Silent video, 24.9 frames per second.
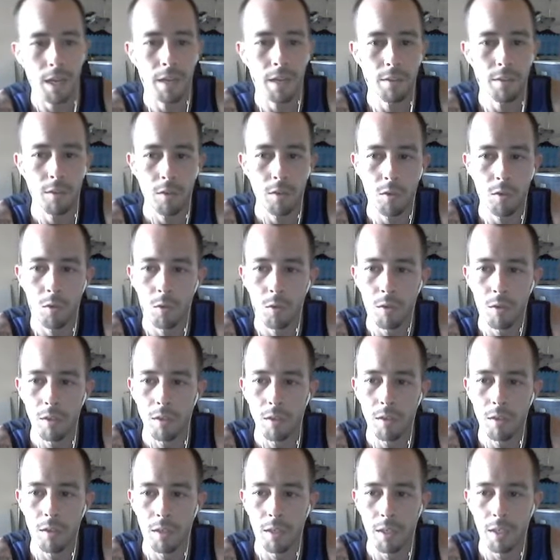on the
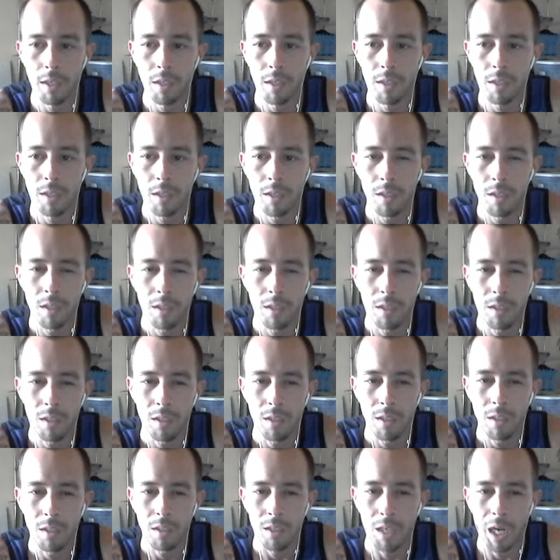corner, like
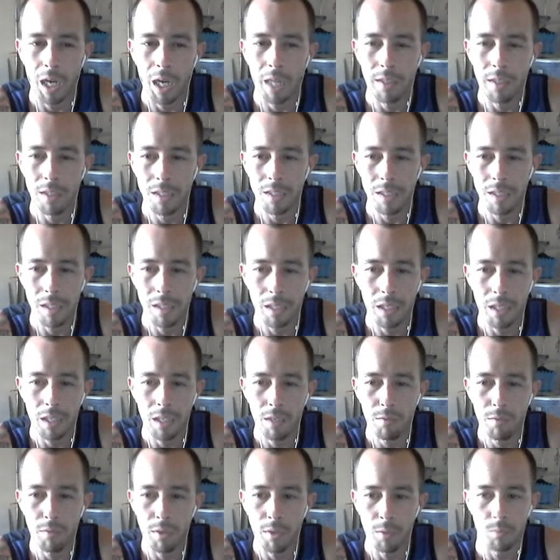on the
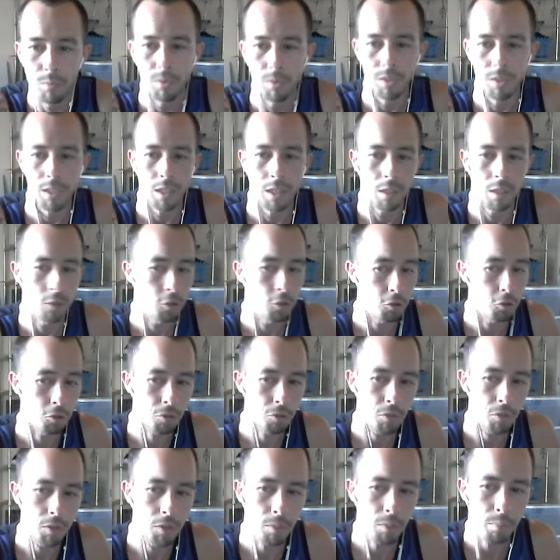sleeve, it was like a
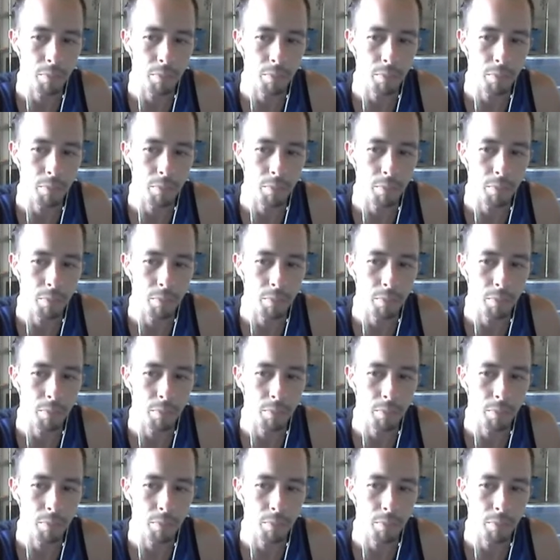junior